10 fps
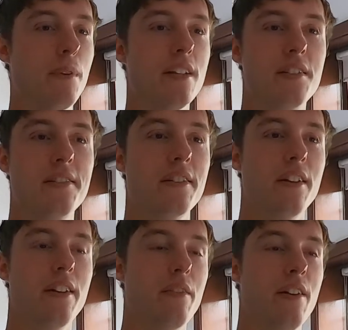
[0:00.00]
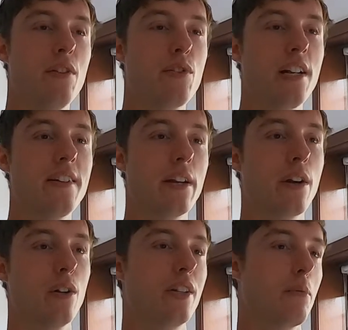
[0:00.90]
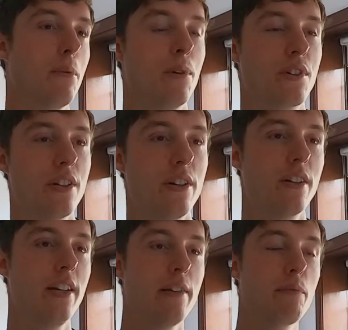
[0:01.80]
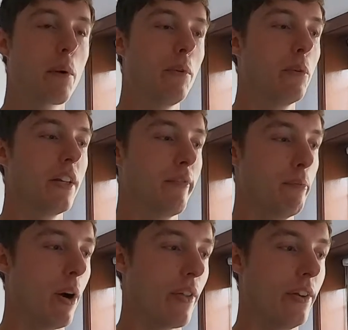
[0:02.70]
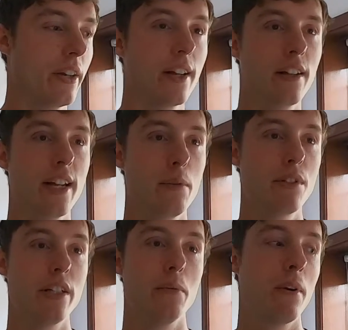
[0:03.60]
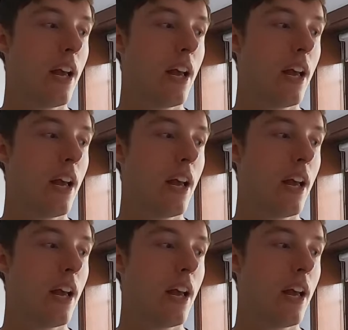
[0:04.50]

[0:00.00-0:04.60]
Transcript: If you're trying to take your hosting a bit more seriously, probably wouldn't even bother looking at Namecheap.